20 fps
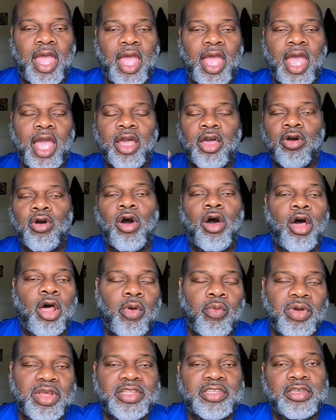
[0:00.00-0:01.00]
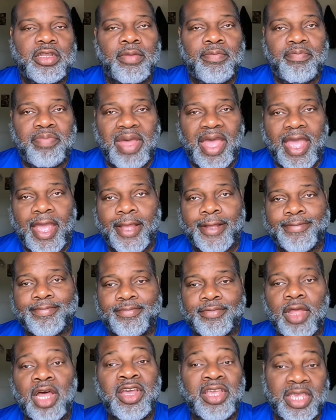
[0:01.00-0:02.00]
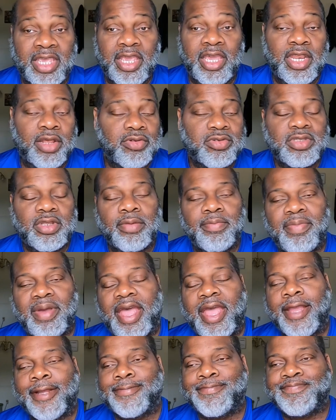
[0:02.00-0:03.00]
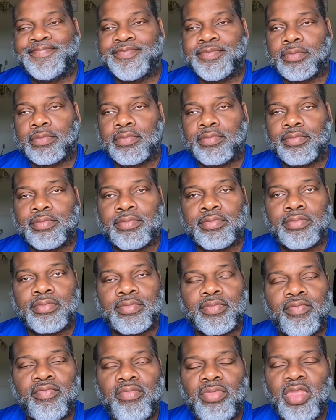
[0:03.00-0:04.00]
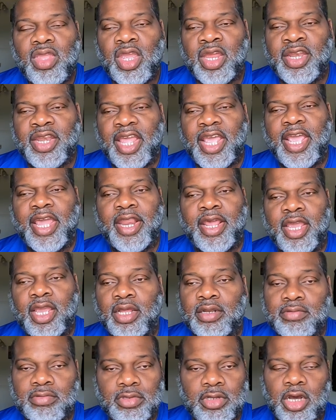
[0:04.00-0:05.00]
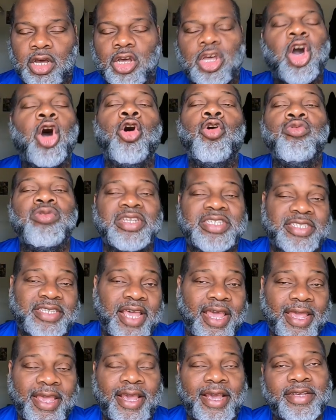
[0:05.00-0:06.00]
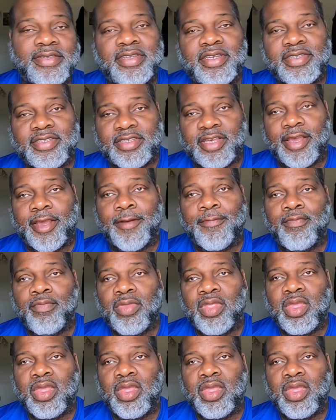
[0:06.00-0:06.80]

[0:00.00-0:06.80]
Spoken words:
I go all the way to the back. Again, it was in the back. Dead end, a cul-de-sac, as they say.